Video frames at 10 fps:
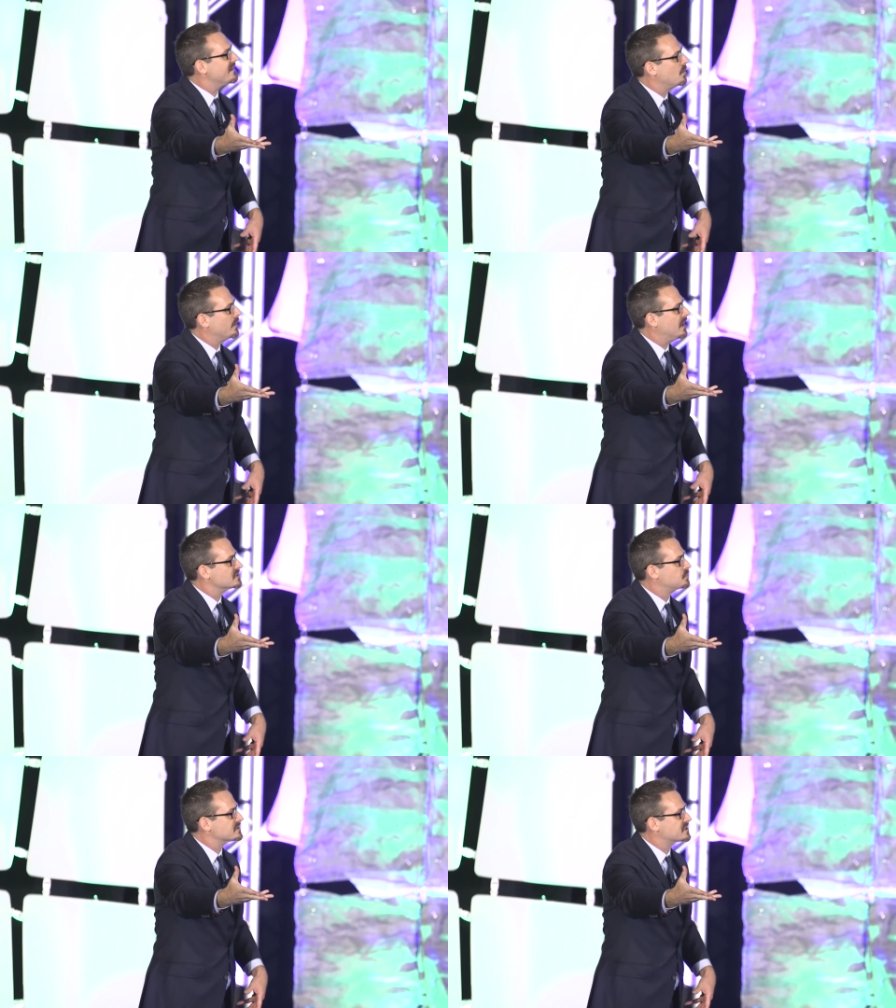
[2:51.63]
everyone
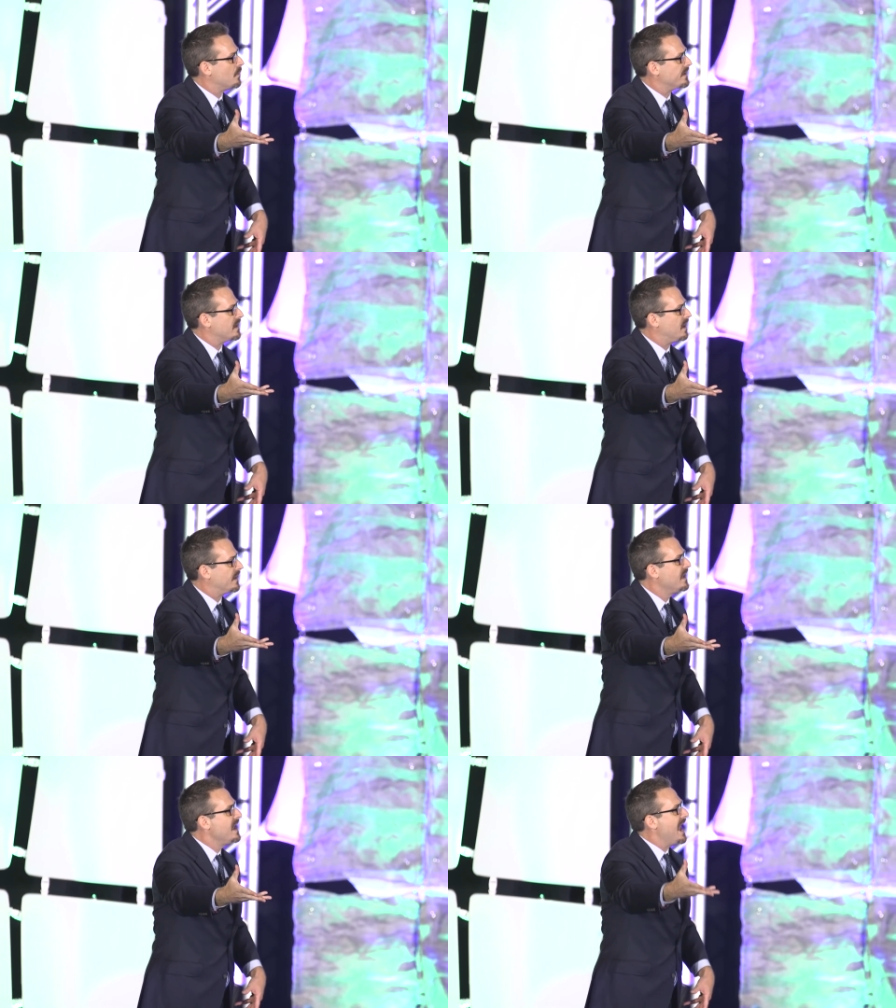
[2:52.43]
else what's going
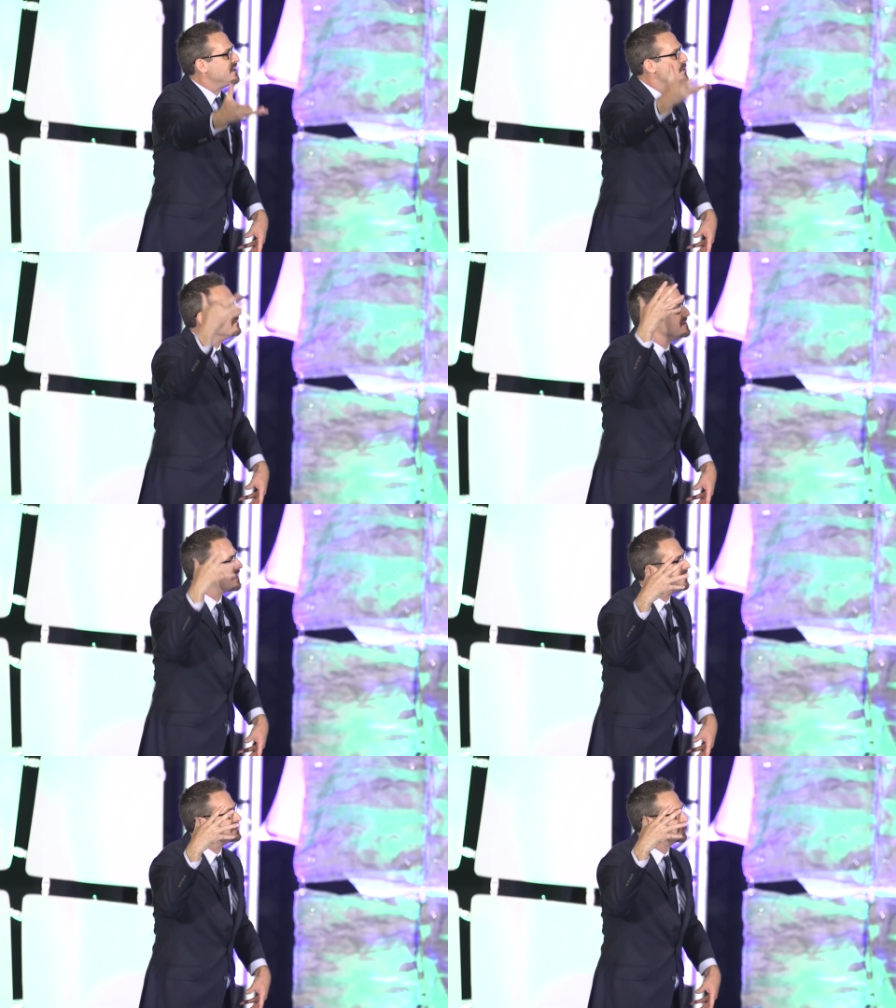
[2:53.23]
on, and you have
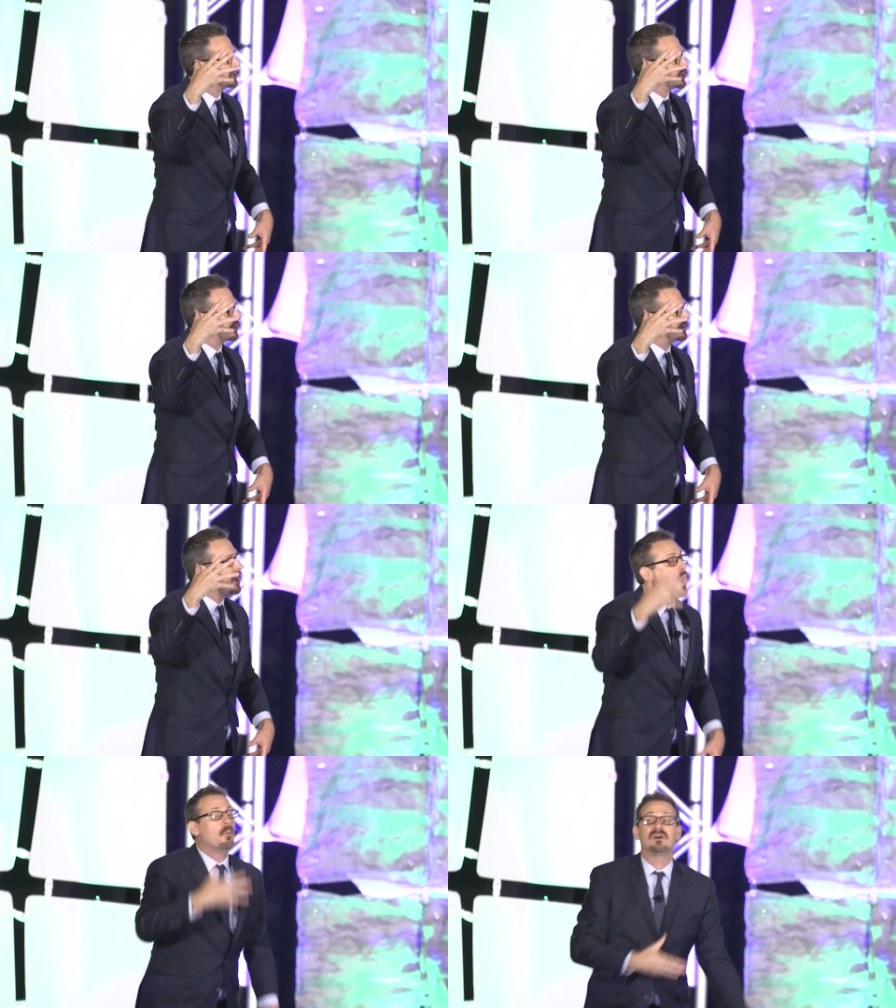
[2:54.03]
nothing to learn,
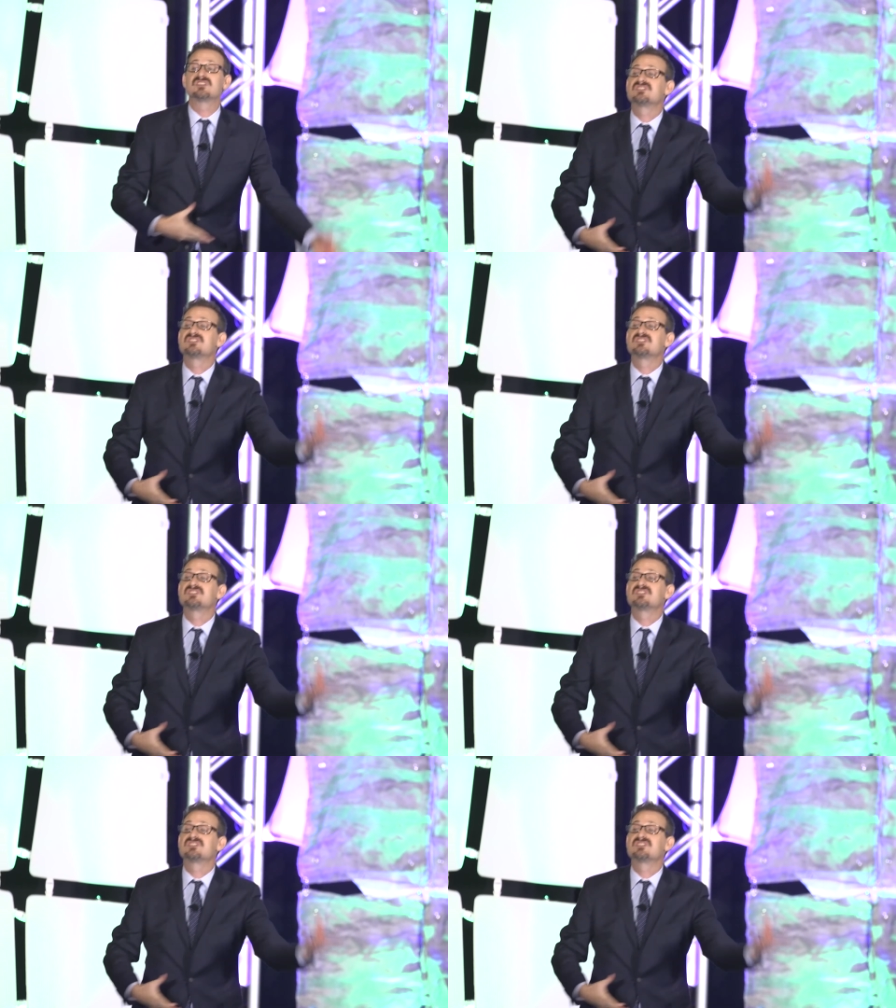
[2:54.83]
while